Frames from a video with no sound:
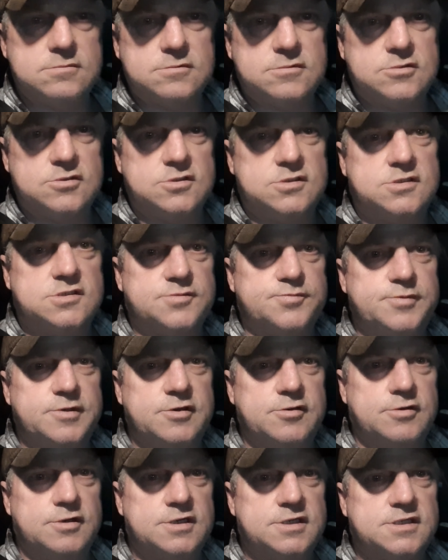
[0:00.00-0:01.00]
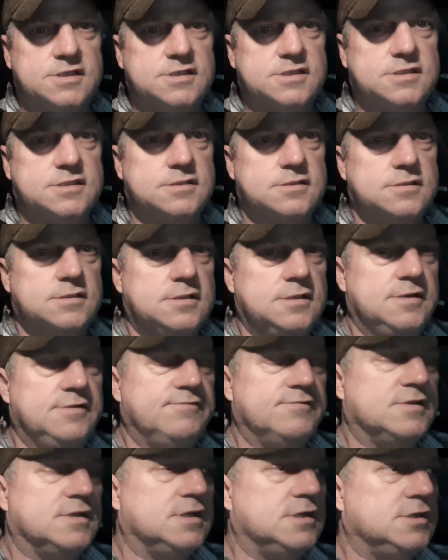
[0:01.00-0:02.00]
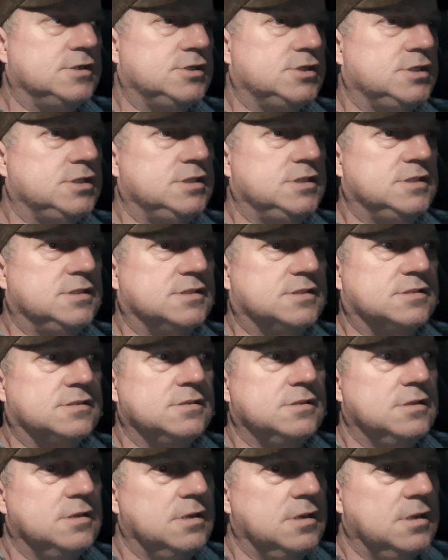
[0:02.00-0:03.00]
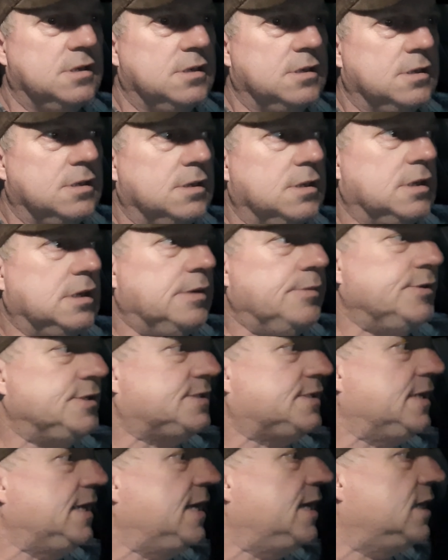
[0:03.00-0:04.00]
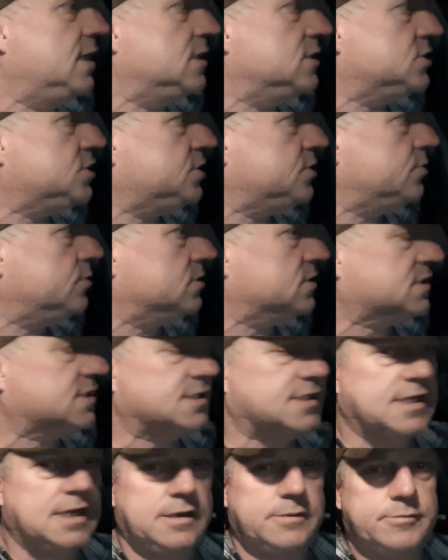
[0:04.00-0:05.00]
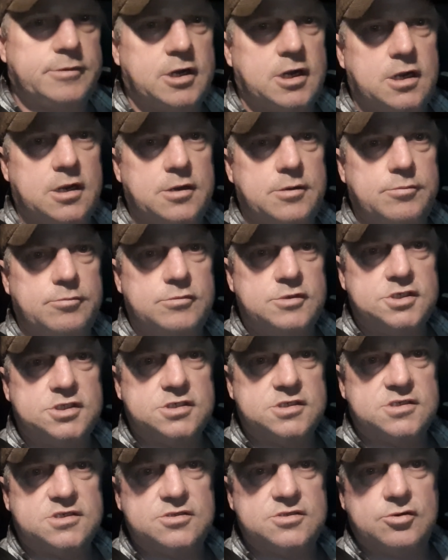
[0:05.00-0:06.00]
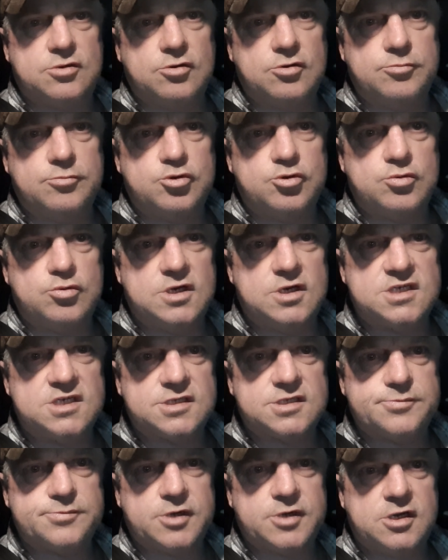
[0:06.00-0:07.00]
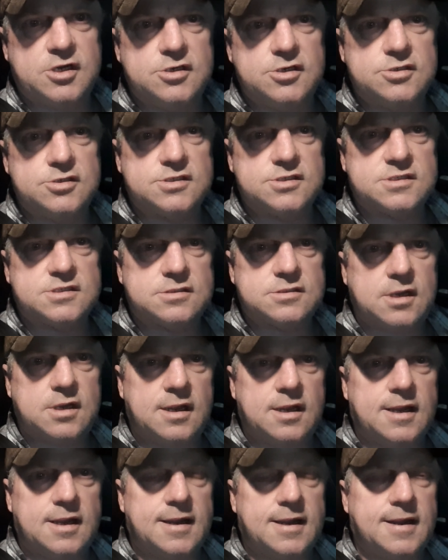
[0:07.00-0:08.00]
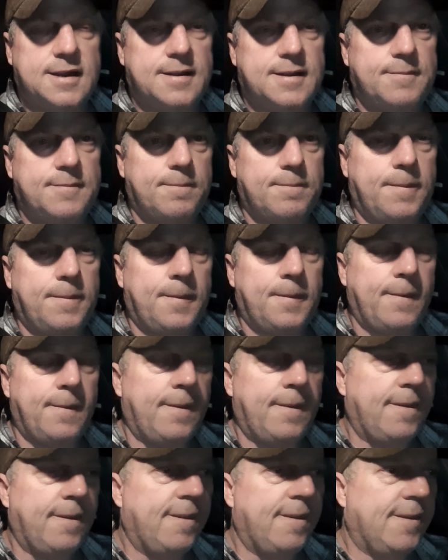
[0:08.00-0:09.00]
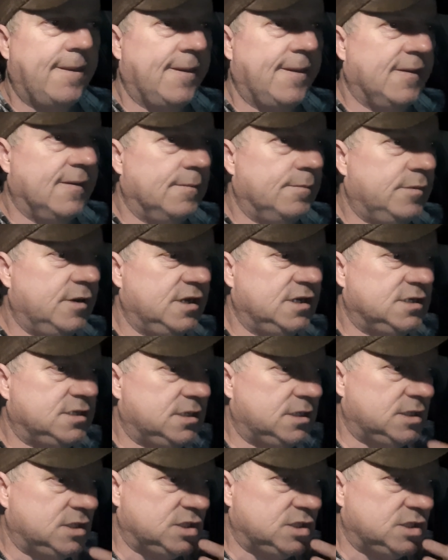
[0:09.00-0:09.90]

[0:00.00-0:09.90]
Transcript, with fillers: good spirits, even though she's a bit down. She wants to come home, which is normal, I suppose. Um, but